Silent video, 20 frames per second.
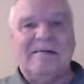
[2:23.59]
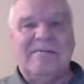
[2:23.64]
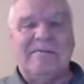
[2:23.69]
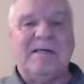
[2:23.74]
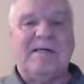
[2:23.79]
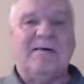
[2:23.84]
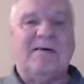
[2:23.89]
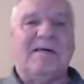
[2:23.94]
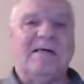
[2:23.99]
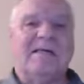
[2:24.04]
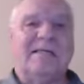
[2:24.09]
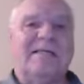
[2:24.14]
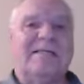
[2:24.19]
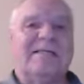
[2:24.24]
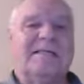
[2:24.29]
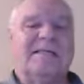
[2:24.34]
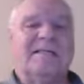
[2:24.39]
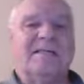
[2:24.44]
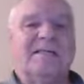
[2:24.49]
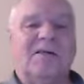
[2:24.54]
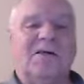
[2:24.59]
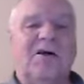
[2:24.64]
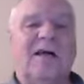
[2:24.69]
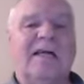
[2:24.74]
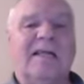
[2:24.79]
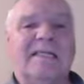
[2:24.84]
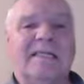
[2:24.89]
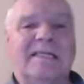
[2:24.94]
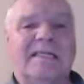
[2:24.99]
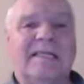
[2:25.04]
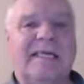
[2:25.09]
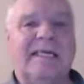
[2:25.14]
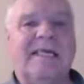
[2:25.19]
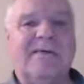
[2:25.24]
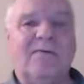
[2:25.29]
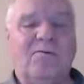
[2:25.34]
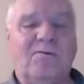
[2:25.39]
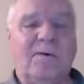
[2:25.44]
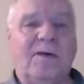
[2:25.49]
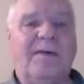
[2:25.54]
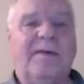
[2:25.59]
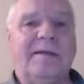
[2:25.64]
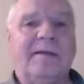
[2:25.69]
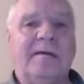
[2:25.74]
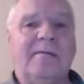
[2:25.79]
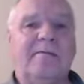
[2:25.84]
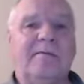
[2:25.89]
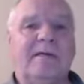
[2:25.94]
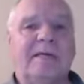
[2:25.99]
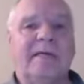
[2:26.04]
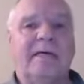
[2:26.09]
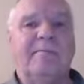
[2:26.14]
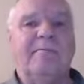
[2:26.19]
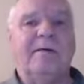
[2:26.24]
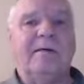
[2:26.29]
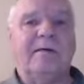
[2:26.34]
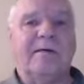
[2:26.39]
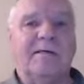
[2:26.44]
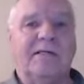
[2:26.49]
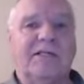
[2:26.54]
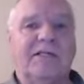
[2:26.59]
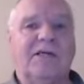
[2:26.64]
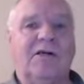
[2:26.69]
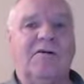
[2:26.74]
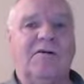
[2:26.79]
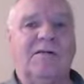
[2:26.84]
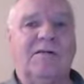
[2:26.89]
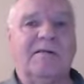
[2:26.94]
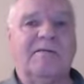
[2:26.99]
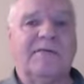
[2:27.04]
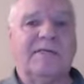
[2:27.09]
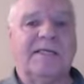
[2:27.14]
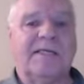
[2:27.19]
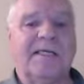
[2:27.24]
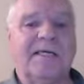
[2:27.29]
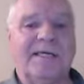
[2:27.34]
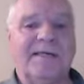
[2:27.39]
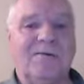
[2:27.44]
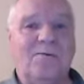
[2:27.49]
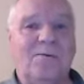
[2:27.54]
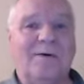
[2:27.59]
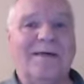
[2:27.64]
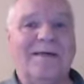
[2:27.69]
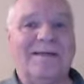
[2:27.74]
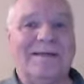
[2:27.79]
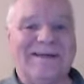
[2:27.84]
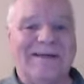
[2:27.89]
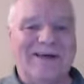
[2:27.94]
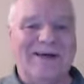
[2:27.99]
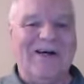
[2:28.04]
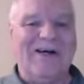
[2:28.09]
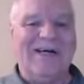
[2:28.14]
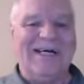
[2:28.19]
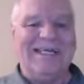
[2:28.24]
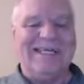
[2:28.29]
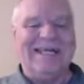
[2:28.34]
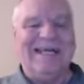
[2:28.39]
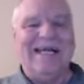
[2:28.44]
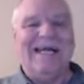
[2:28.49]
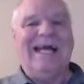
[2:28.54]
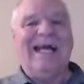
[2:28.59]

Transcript: because God stayed with him and because Joseph stayed with God.